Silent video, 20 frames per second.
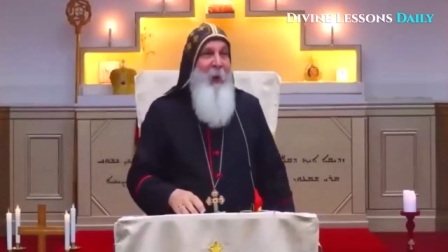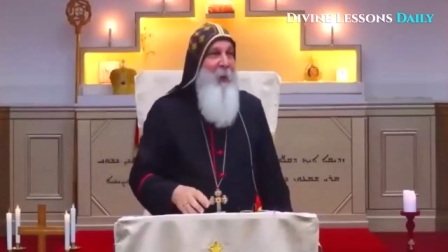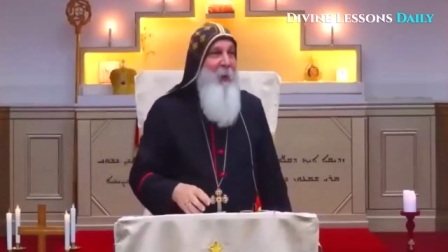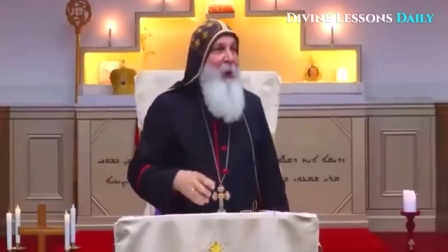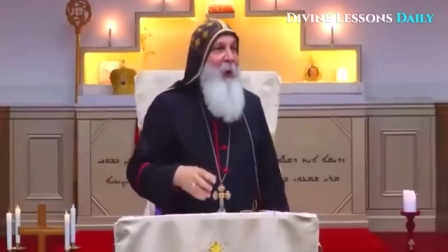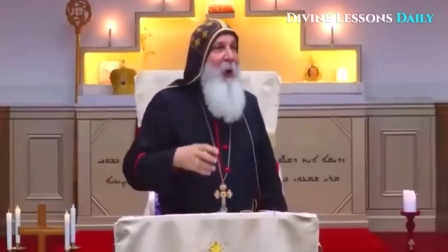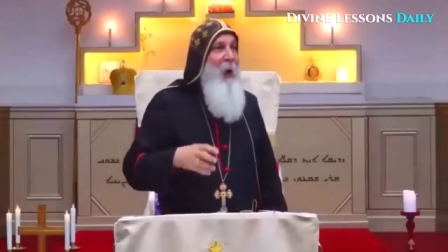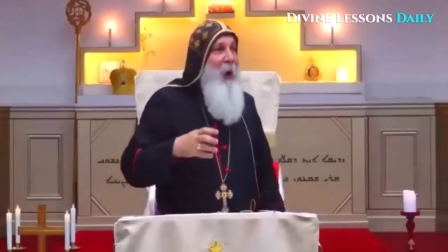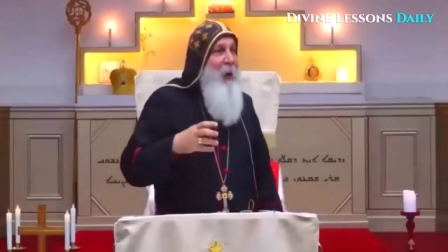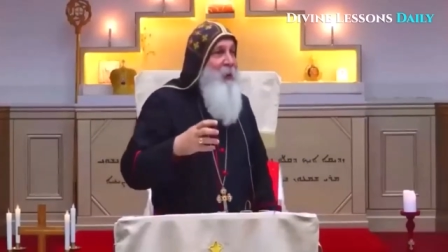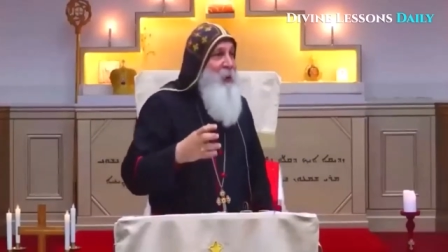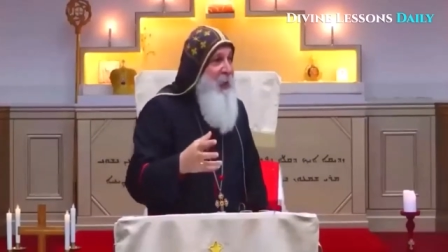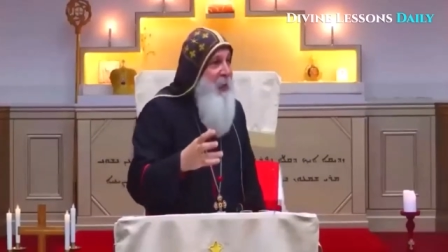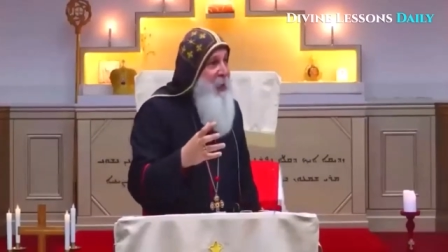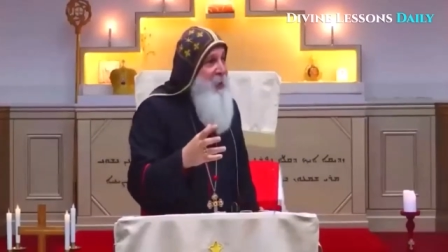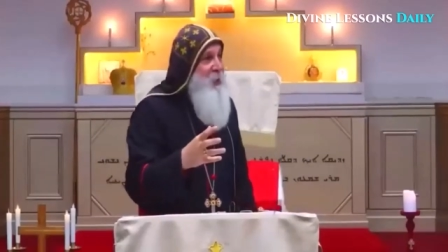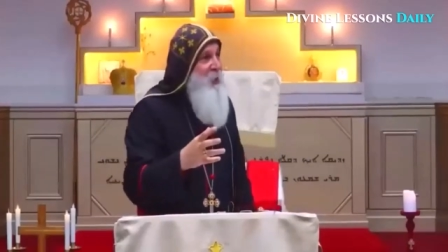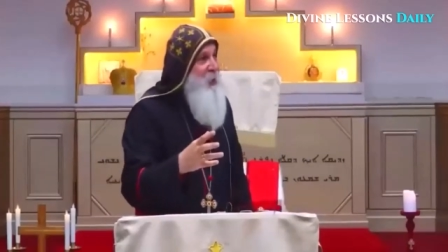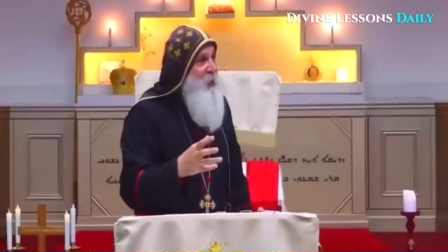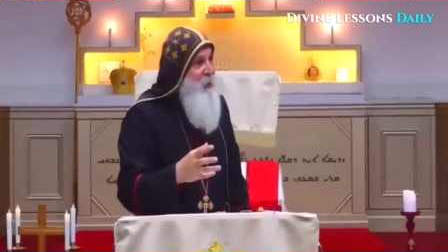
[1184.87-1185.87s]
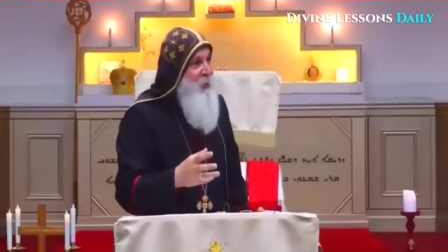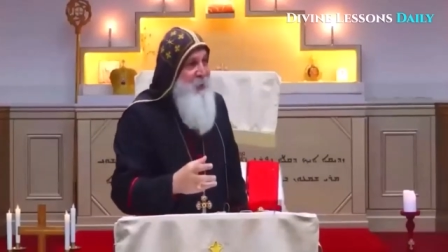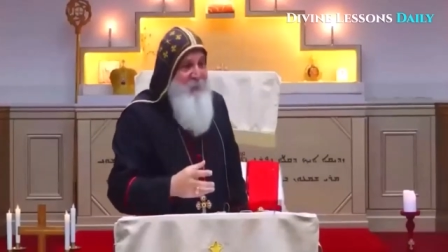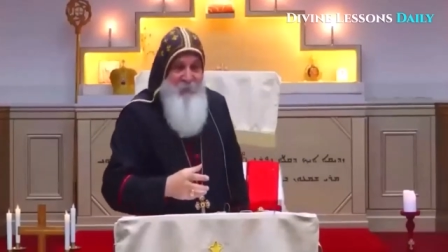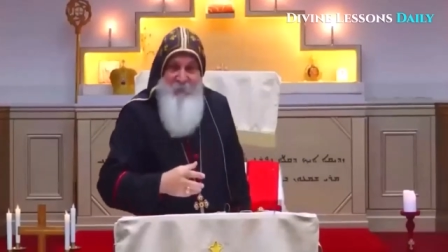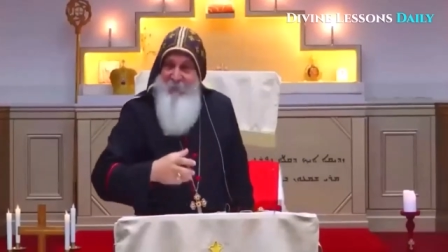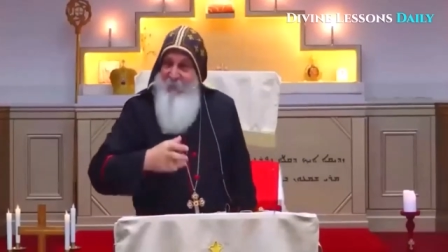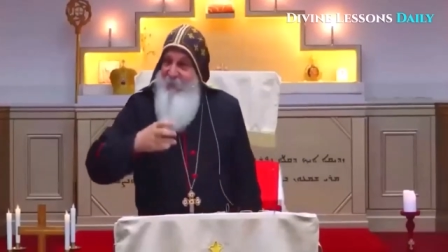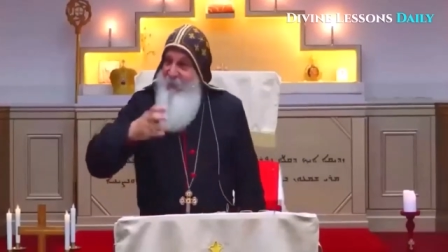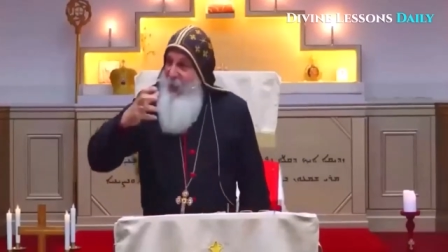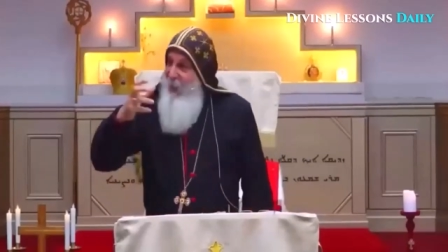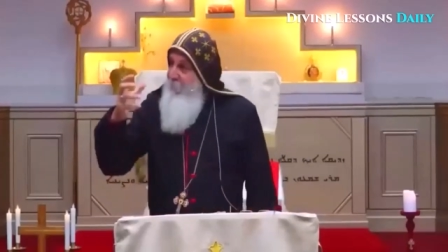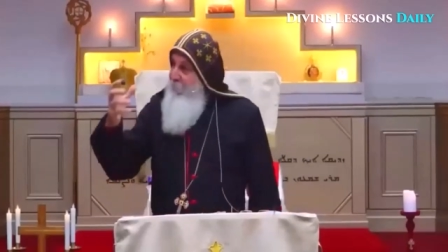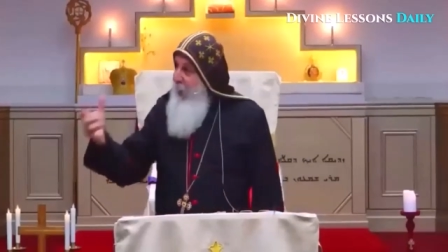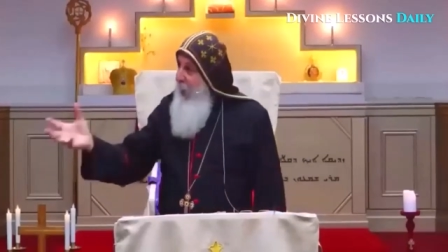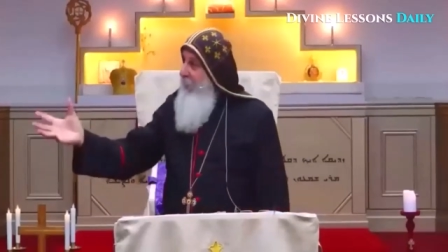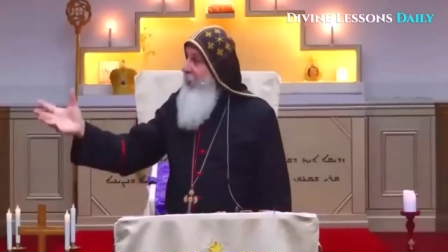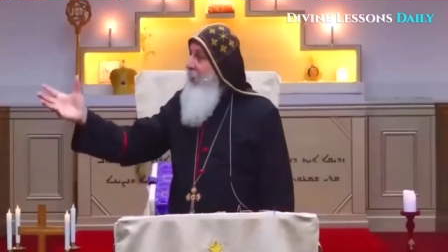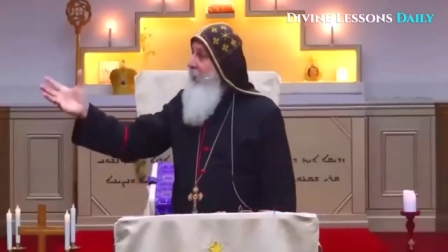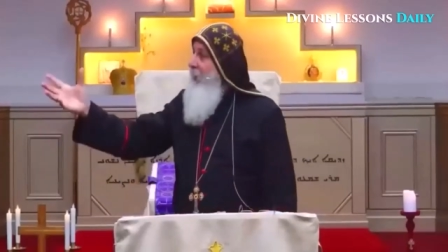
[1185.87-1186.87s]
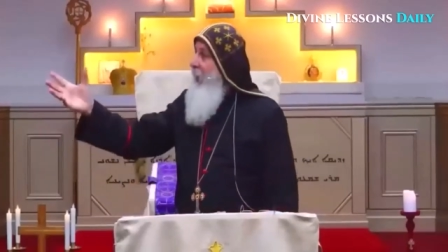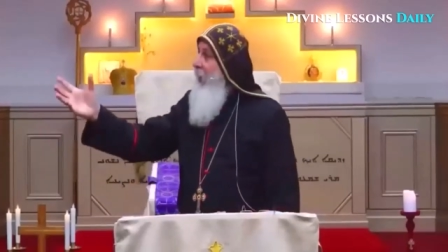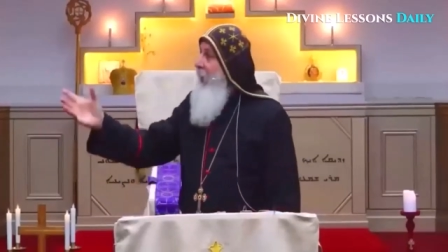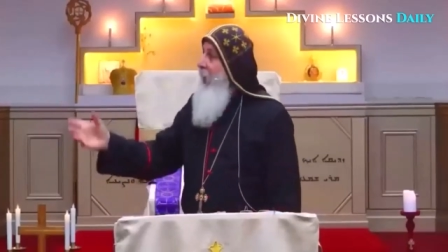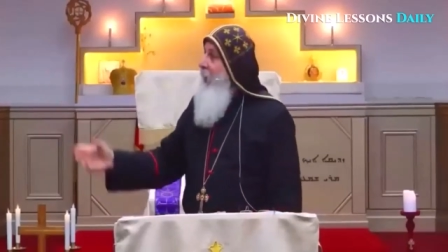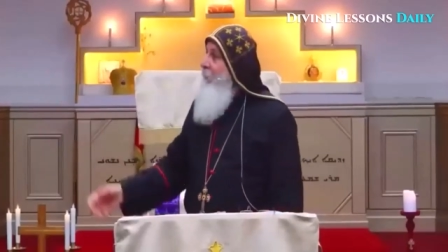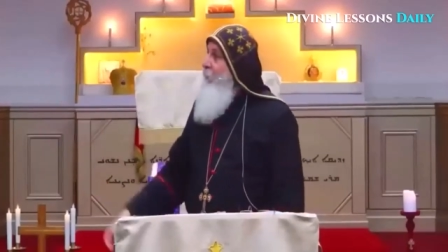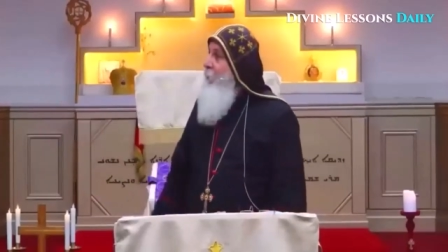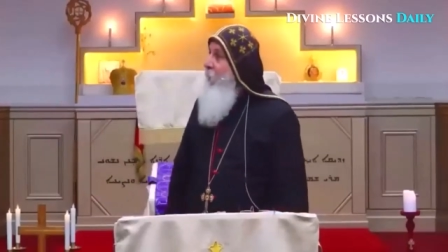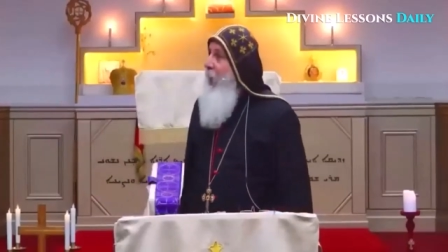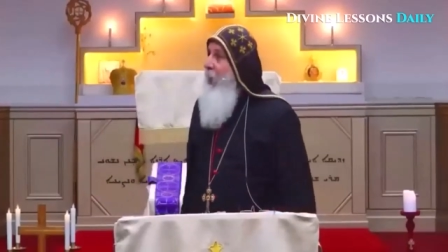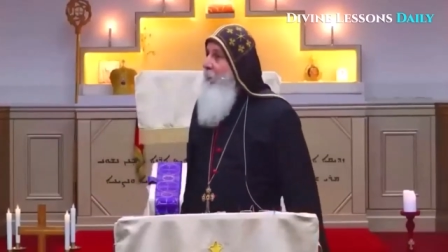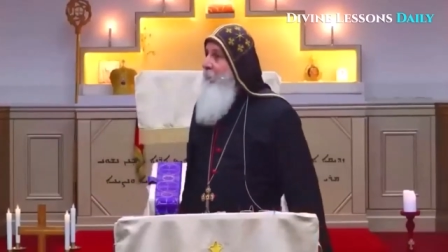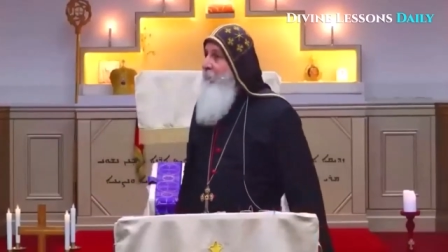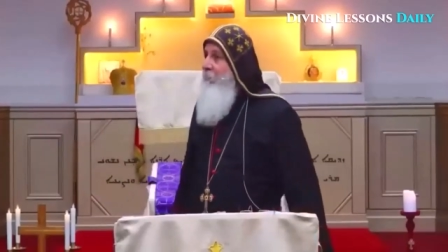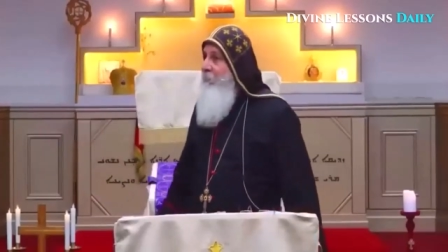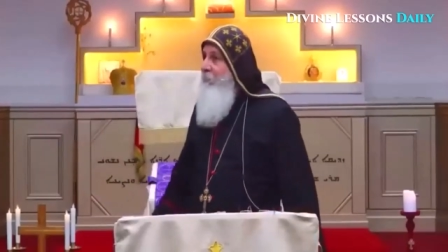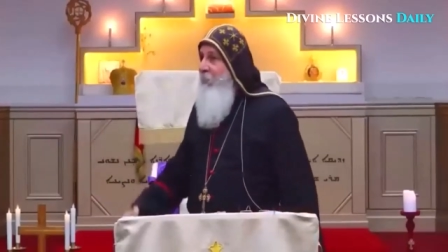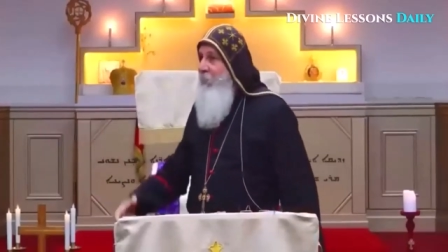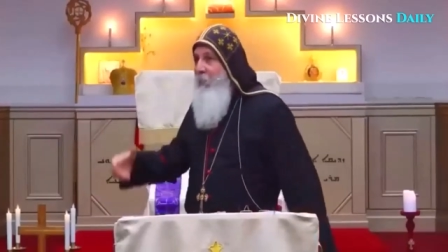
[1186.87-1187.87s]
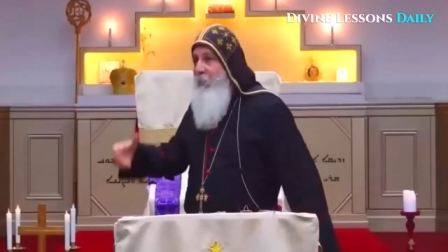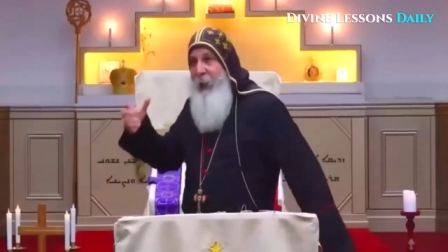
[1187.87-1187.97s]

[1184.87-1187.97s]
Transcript: The Aussies, they buried their loved one,